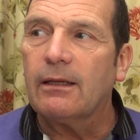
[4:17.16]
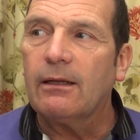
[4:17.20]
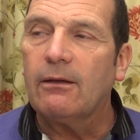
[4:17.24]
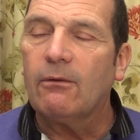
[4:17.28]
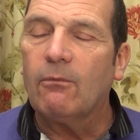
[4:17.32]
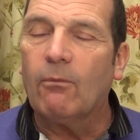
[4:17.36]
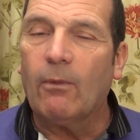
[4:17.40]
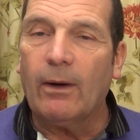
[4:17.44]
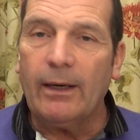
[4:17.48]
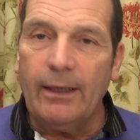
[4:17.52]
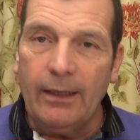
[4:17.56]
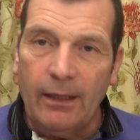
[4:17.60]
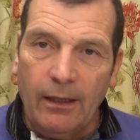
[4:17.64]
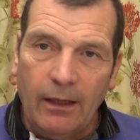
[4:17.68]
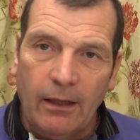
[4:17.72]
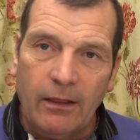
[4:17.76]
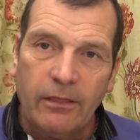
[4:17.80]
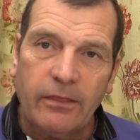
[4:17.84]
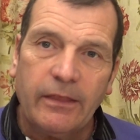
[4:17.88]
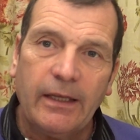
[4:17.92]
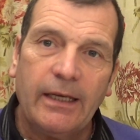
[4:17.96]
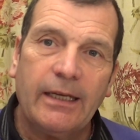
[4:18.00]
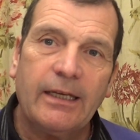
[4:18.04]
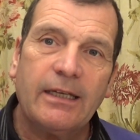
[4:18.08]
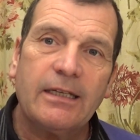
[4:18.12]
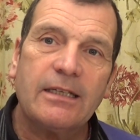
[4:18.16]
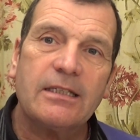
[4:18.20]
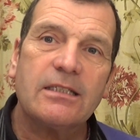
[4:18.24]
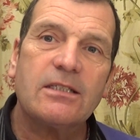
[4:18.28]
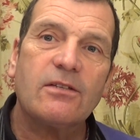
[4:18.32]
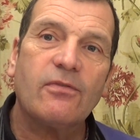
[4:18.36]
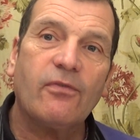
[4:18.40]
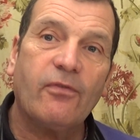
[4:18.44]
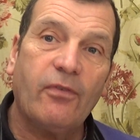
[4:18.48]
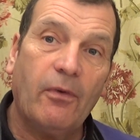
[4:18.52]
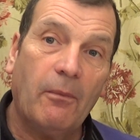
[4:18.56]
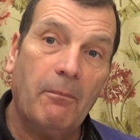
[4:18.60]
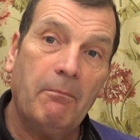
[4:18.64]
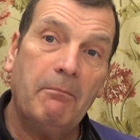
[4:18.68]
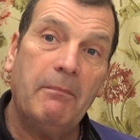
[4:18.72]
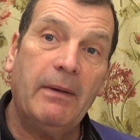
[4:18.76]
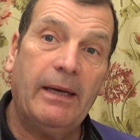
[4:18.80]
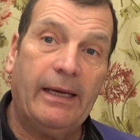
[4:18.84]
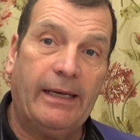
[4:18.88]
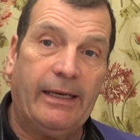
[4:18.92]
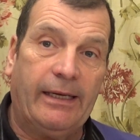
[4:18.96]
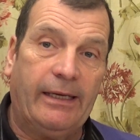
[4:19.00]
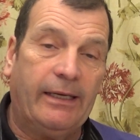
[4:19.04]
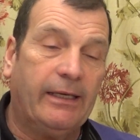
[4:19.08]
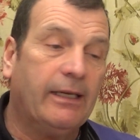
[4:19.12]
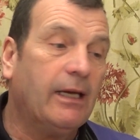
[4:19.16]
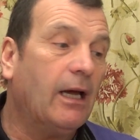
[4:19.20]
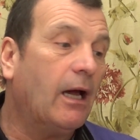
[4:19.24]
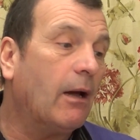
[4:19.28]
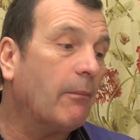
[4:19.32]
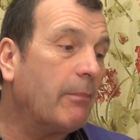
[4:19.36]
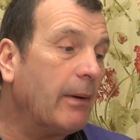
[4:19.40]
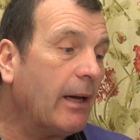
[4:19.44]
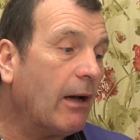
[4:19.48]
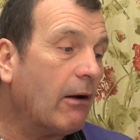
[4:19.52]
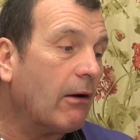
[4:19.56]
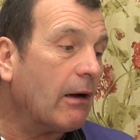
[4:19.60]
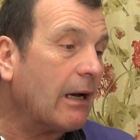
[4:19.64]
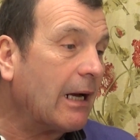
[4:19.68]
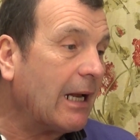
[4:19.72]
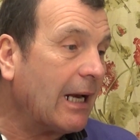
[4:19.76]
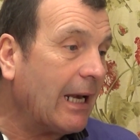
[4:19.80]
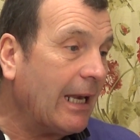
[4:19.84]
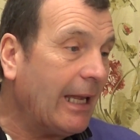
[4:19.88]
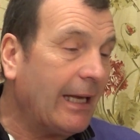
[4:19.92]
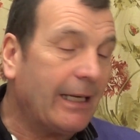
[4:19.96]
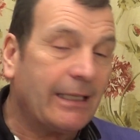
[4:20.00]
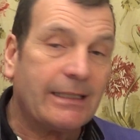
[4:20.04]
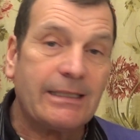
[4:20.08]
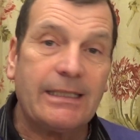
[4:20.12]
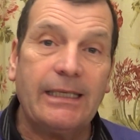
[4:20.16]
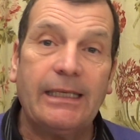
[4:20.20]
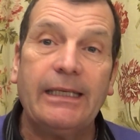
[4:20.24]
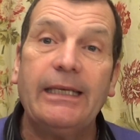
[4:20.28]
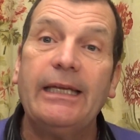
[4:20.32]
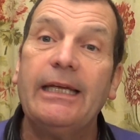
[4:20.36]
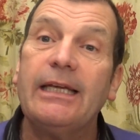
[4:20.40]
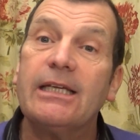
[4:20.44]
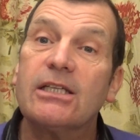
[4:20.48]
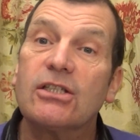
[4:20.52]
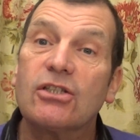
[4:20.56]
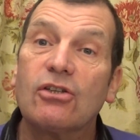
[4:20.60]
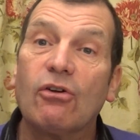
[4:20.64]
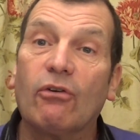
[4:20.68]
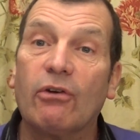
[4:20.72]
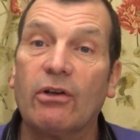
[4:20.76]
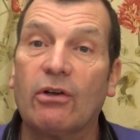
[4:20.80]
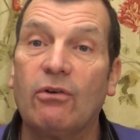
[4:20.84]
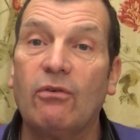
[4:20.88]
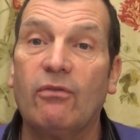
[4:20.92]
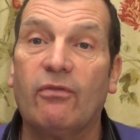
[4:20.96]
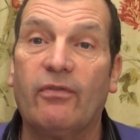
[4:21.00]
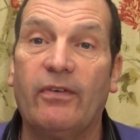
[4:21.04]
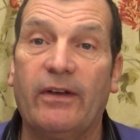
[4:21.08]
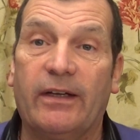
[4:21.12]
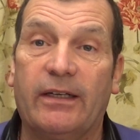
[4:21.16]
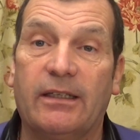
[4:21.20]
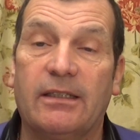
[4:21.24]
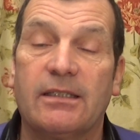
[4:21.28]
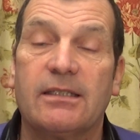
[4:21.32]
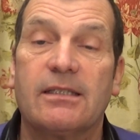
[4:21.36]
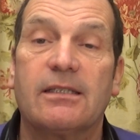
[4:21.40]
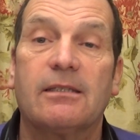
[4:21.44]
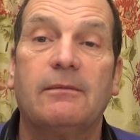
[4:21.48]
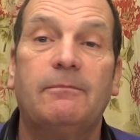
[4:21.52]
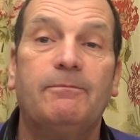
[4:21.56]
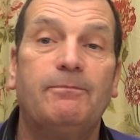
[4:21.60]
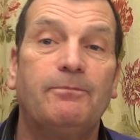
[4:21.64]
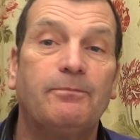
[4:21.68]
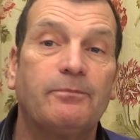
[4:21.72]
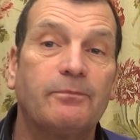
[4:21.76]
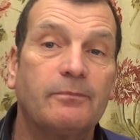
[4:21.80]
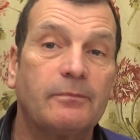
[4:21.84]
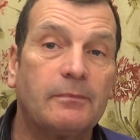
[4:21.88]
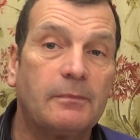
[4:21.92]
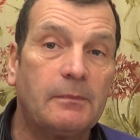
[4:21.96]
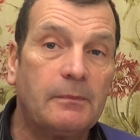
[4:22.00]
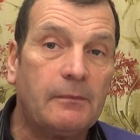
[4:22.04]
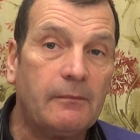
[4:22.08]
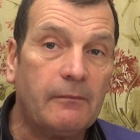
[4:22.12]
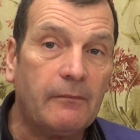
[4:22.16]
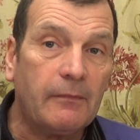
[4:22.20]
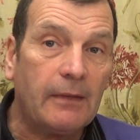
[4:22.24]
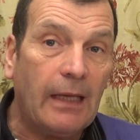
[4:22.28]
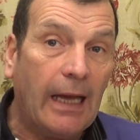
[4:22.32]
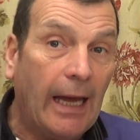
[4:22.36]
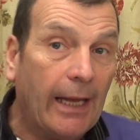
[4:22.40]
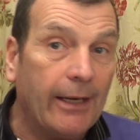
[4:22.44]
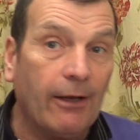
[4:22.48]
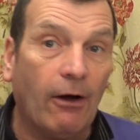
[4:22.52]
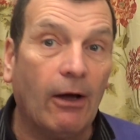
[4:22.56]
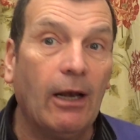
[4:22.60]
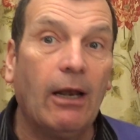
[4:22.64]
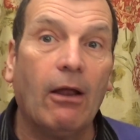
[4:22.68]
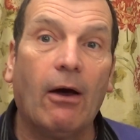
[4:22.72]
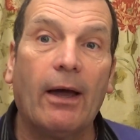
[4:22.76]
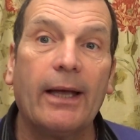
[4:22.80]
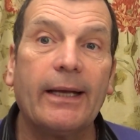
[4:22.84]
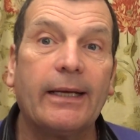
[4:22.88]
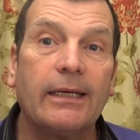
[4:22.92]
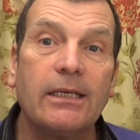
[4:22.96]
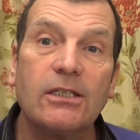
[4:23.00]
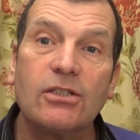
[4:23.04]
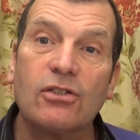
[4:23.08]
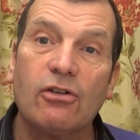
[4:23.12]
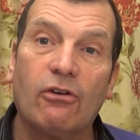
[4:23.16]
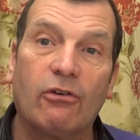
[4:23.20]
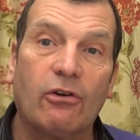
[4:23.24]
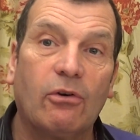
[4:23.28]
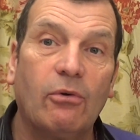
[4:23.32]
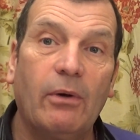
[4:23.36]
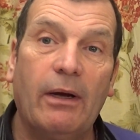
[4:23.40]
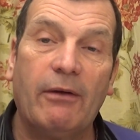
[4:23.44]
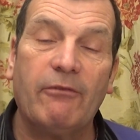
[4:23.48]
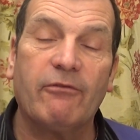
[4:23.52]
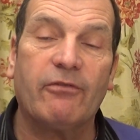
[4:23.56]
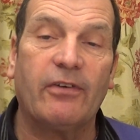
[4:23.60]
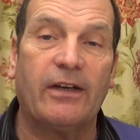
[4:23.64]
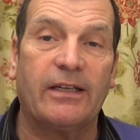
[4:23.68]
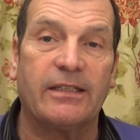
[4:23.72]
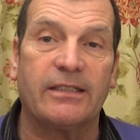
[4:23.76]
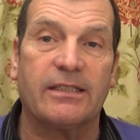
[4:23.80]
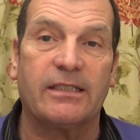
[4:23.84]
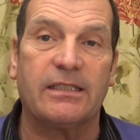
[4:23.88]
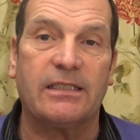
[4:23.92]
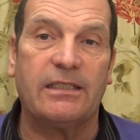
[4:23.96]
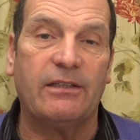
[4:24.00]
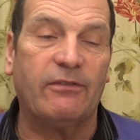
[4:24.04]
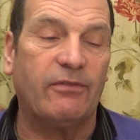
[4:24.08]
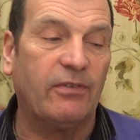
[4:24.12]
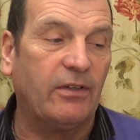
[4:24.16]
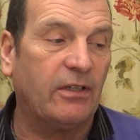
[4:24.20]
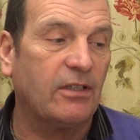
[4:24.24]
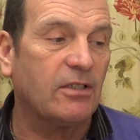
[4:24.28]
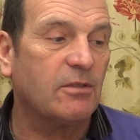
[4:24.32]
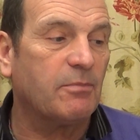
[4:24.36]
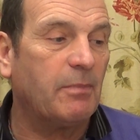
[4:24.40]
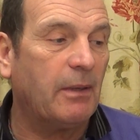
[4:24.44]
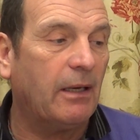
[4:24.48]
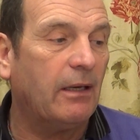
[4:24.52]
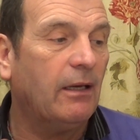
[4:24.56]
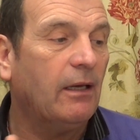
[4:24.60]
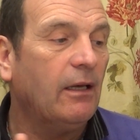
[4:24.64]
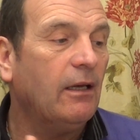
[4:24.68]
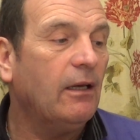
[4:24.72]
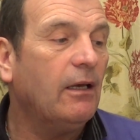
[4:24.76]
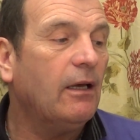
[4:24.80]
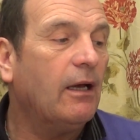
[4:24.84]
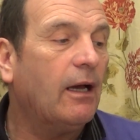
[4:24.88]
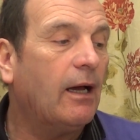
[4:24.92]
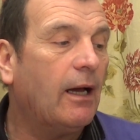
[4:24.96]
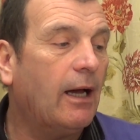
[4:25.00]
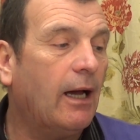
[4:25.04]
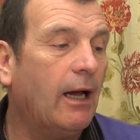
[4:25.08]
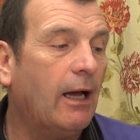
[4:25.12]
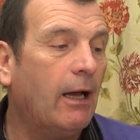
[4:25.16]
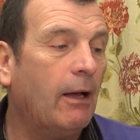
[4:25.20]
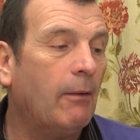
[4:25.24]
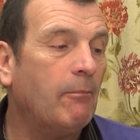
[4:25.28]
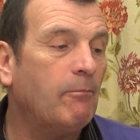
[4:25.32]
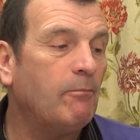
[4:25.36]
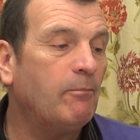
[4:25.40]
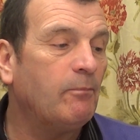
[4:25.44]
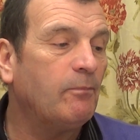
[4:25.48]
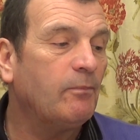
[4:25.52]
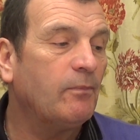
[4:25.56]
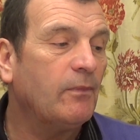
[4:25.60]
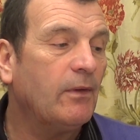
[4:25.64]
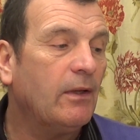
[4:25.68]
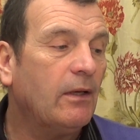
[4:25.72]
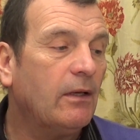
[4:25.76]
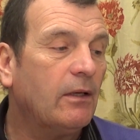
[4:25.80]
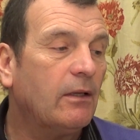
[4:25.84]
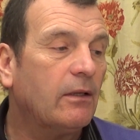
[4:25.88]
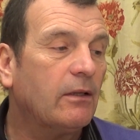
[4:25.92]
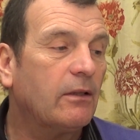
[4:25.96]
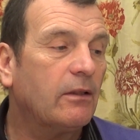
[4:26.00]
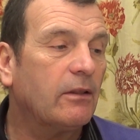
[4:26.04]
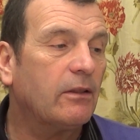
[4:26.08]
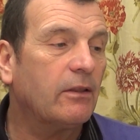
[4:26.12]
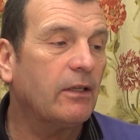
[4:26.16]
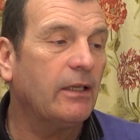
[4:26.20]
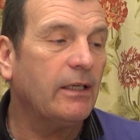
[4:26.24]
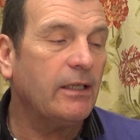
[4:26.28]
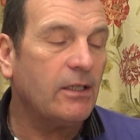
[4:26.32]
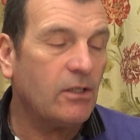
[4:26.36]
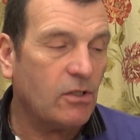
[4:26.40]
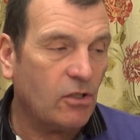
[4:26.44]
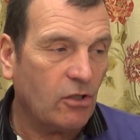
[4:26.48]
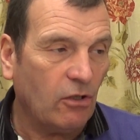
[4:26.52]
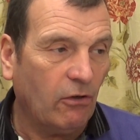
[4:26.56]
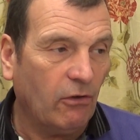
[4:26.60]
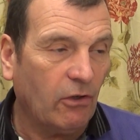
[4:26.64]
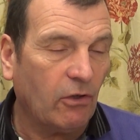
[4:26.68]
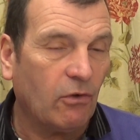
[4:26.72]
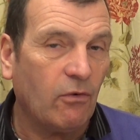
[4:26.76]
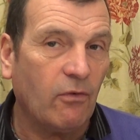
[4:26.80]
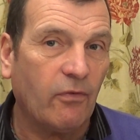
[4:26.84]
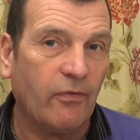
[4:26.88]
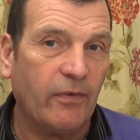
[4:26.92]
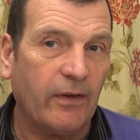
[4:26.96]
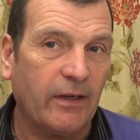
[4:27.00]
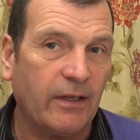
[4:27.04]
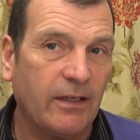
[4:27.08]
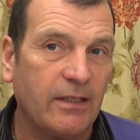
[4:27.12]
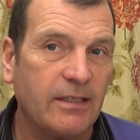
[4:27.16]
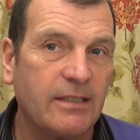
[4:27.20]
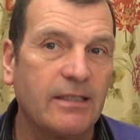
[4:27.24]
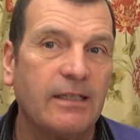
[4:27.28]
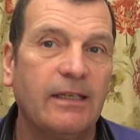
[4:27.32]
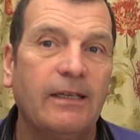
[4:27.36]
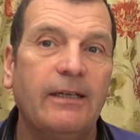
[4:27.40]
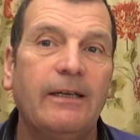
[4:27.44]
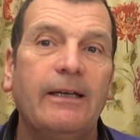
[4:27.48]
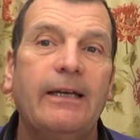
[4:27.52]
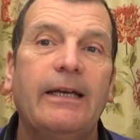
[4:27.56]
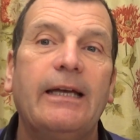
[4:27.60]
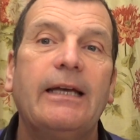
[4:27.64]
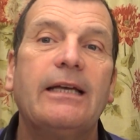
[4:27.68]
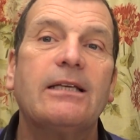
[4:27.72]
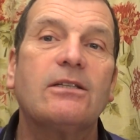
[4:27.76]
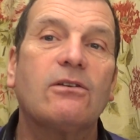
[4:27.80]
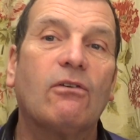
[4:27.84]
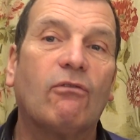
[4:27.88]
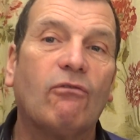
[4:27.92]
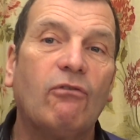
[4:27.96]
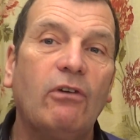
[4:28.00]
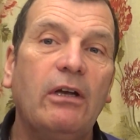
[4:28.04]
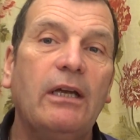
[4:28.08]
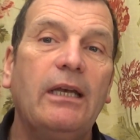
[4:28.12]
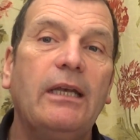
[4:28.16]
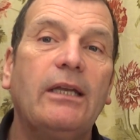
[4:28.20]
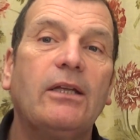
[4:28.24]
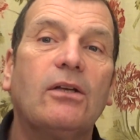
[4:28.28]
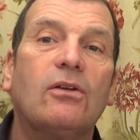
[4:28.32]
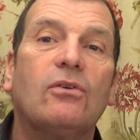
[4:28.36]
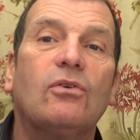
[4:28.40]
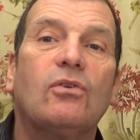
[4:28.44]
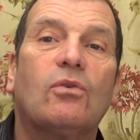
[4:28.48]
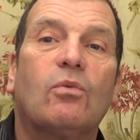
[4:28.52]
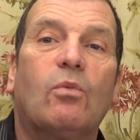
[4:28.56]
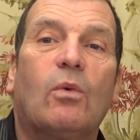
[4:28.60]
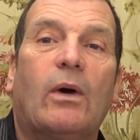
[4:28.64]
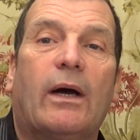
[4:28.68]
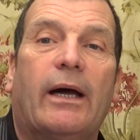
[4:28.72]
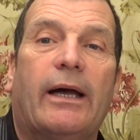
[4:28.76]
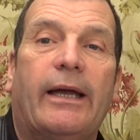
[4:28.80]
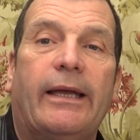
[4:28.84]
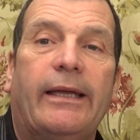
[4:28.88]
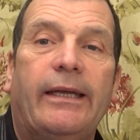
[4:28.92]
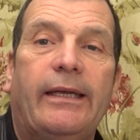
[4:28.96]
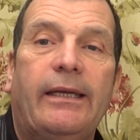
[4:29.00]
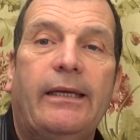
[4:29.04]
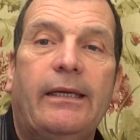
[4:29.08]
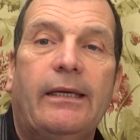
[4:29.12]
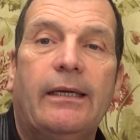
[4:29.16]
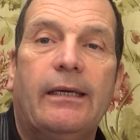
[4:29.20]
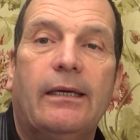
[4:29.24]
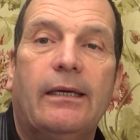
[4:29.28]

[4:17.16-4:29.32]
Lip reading: One of the things for me about collecting historical figures, and I like historical and fantasy figures, but the historical figures is a really good way